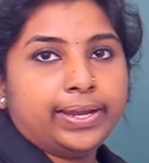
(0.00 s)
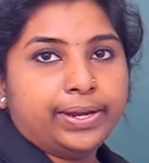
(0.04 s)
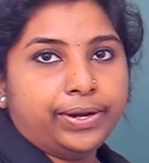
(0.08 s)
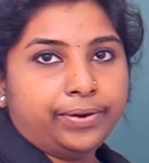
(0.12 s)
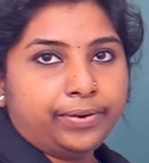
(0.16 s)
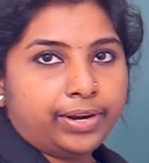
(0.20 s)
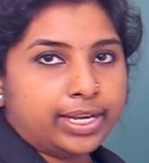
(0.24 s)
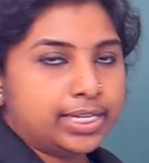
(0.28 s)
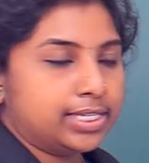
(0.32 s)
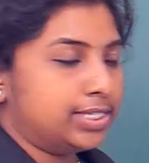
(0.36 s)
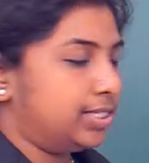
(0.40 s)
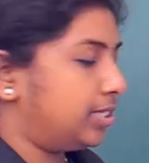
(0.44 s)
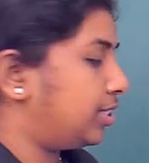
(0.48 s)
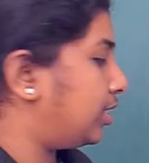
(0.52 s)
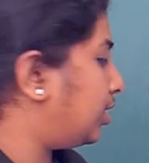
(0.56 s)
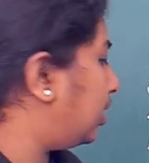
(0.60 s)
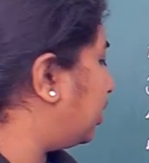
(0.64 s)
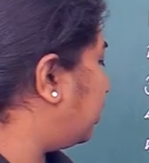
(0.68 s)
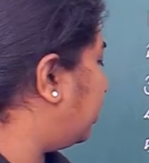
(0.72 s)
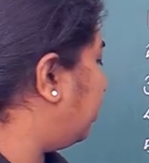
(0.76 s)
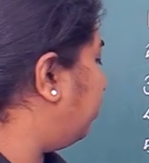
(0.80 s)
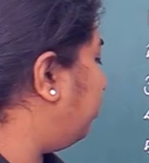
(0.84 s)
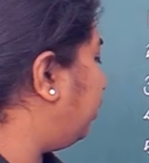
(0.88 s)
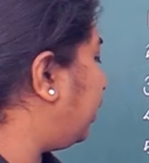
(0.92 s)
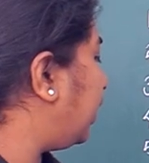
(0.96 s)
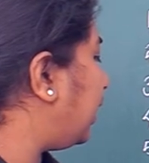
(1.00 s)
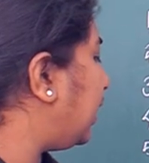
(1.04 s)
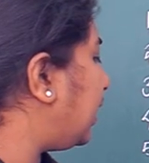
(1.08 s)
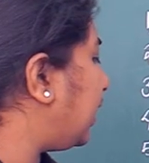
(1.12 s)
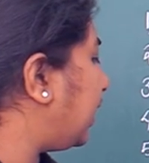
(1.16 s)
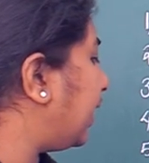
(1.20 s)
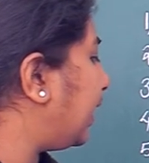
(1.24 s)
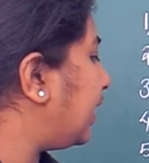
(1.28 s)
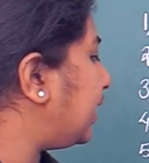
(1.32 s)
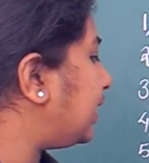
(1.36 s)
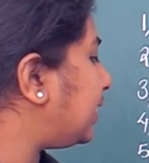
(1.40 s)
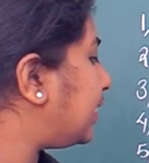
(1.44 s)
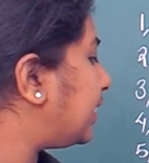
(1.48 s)
errand. The
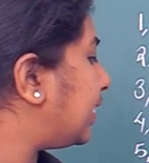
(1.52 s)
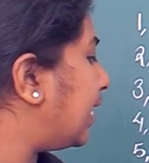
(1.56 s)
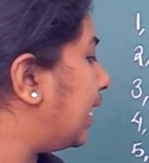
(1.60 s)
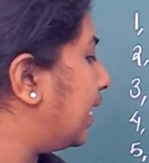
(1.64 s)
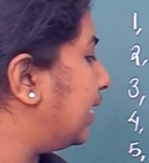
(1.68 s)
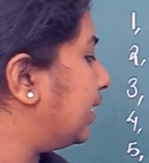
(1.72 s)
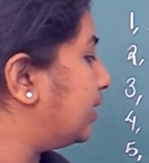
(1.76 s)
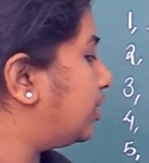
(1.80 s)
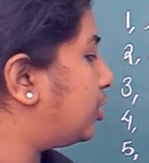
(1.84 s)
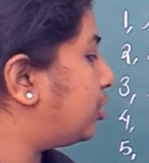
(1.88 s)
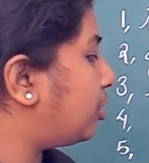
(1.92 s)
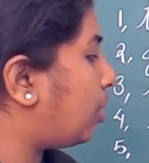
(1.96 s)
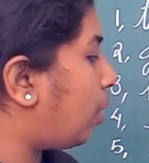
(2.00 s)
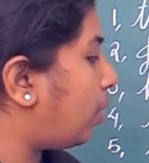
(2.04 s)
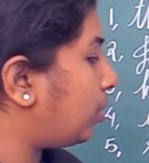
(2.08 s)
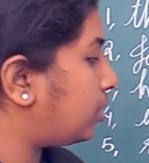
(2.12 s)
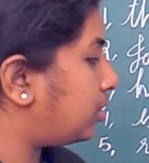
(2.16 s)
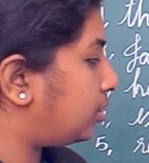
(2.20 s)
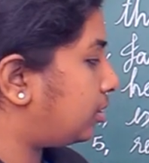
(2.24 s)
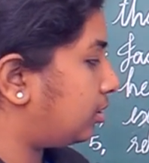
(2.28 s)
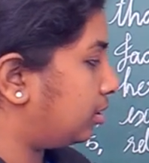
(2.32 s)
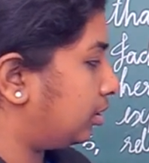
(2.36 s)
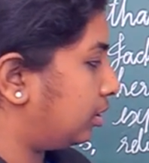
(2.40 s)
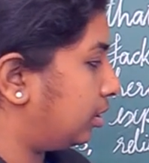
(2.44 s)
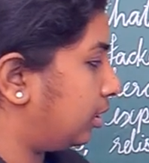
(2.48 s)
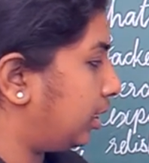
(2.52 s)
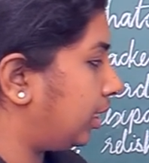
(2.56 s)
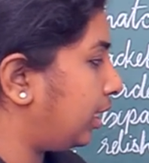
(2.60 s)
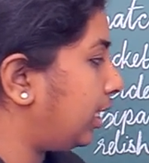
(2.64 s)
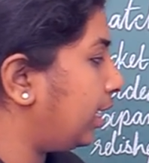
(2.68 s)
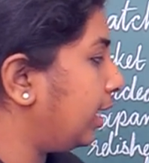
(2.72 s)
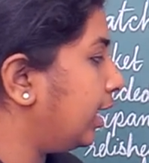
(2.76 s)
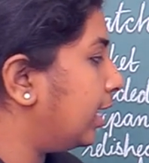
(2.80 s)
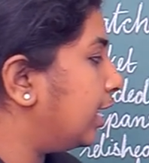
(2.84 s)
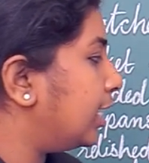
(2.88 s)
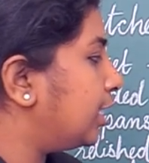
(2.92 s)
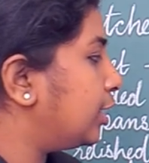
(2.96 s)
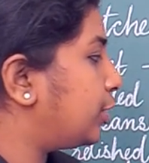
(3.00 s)
meaning is a short
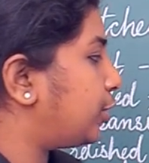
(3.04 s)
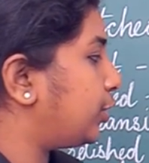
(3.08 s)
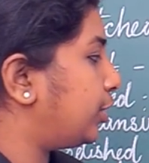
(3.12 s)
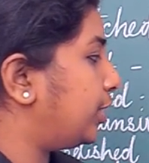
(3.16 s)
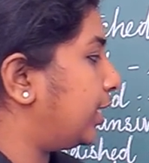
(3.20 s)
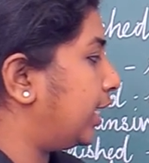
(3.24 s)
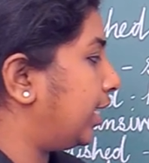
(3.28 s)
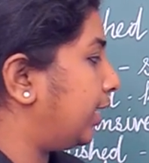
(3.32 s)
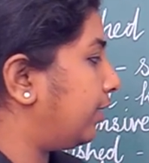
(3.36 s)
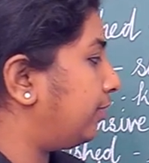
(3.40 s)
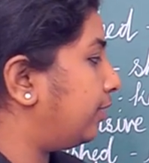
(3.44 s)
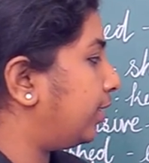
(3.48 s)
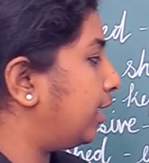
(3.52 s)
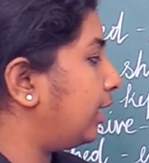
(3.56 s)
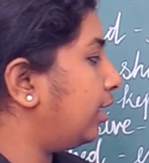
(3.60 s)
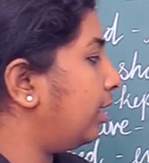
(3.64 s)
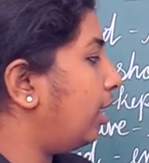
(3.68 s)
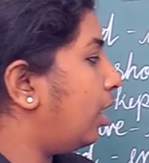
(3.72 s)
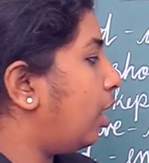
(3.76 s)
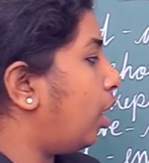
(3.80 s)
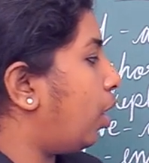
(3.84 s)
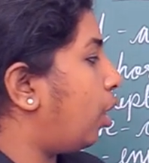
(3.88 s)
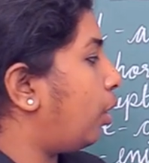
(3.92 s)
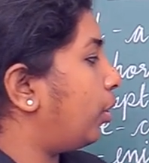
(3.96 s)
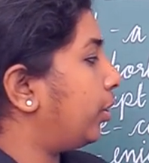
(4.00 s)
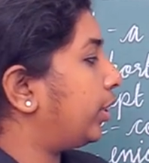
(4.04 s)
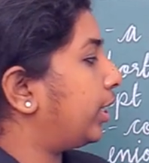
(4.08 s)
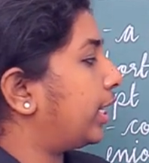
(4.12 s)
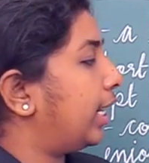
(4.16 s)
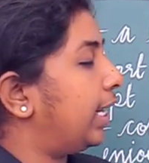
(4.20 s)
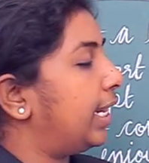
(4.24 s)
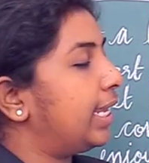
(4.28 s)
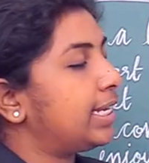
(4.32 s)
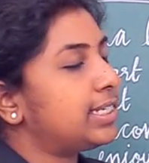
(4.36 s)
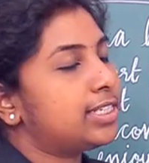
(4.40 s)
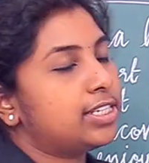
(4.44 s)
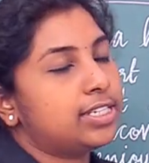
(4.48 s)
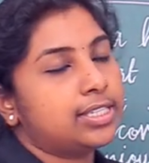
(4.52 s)
journey to deliver or
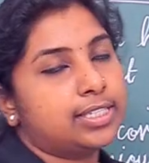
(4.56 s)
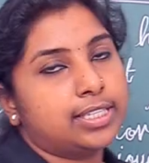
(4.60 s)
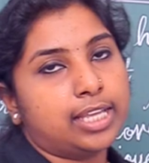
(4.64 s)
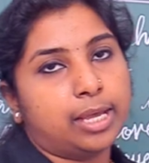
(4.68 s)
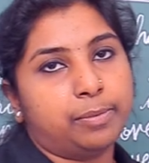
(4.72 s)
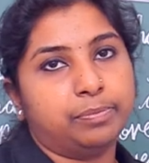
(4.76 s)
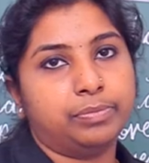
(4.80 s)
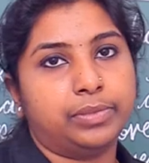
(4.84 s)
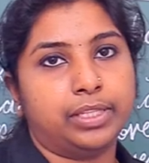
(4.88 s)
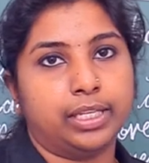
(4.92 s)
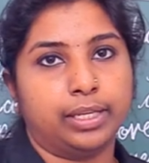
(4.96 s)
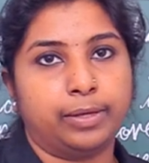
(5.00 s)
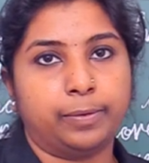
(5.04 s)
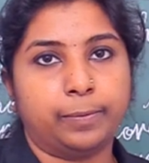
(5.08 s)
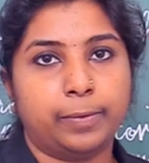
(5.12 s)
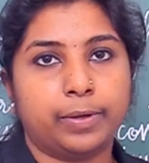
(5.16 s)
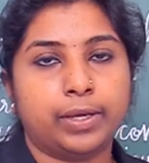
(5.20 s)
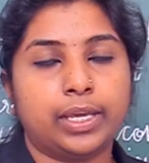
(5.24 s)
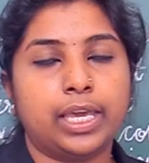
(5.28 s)
collect something.